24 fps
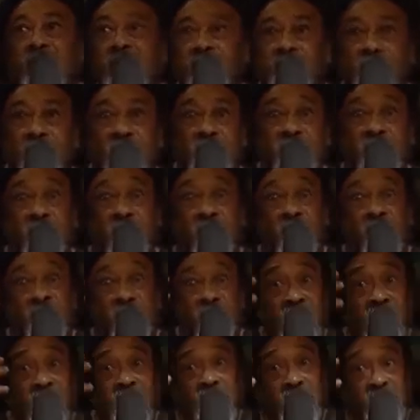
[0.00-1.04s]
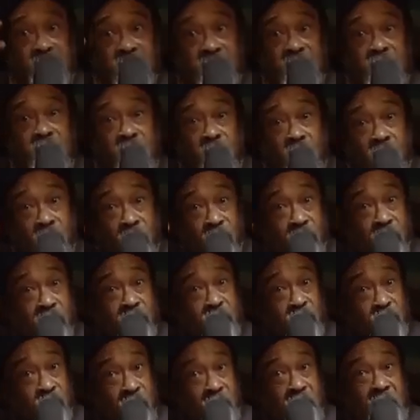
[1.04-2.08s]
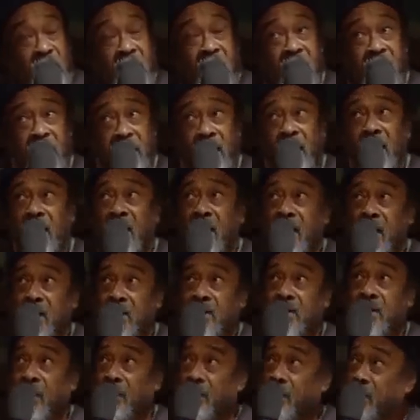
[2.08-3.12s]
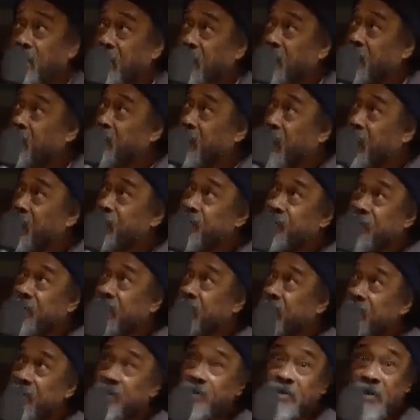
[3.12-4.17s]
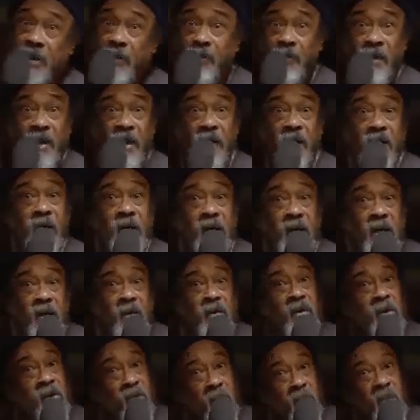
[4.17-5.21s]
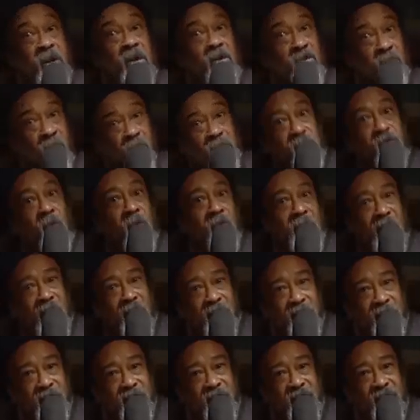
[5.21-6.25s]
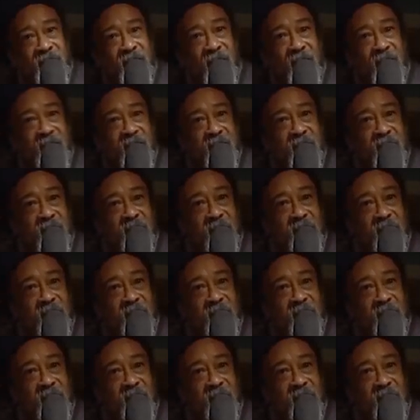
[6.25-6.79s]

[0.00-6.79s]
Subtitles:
if you see God as an entity, it creates through the mind, is some person, something. It also manifests as that.